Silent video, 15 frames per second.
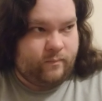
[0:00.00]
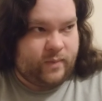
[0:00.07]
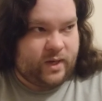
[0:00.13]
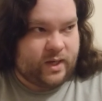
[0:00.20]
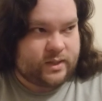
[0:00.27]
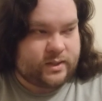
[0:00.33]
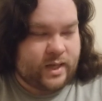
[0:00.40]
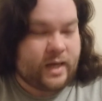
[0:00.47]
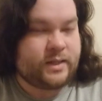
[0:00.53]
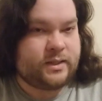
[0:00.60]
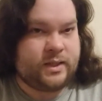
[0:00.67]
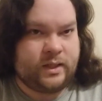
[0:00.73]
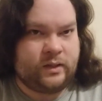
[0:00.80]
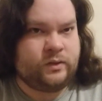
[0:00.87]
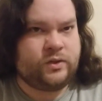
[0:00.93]
because that
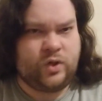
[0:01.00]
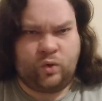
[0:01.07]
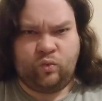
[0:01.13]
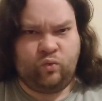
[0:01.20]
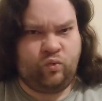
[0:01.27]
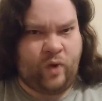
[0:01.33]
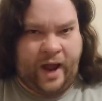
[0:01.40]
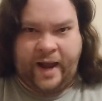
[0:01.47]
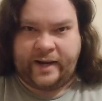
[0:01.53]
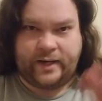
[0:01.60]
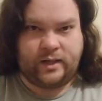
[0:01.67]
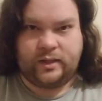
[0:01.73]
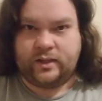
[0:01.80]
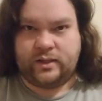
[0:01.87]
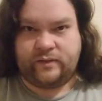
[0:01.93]
tells a
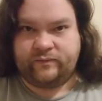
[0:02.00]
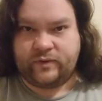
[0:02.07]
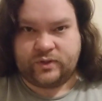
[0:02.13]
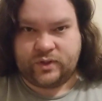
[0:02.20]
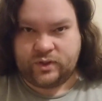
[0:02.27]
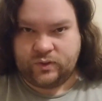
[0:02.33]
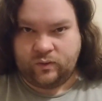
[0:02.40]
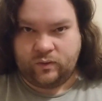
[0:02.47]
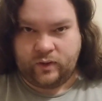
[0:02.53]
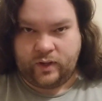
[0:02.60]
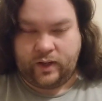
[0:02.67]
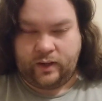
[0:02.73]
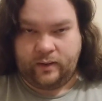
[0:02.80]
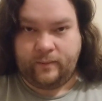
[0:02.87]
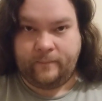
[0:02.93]
radically different
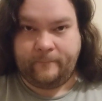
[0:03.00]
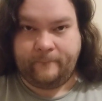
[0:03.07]
story.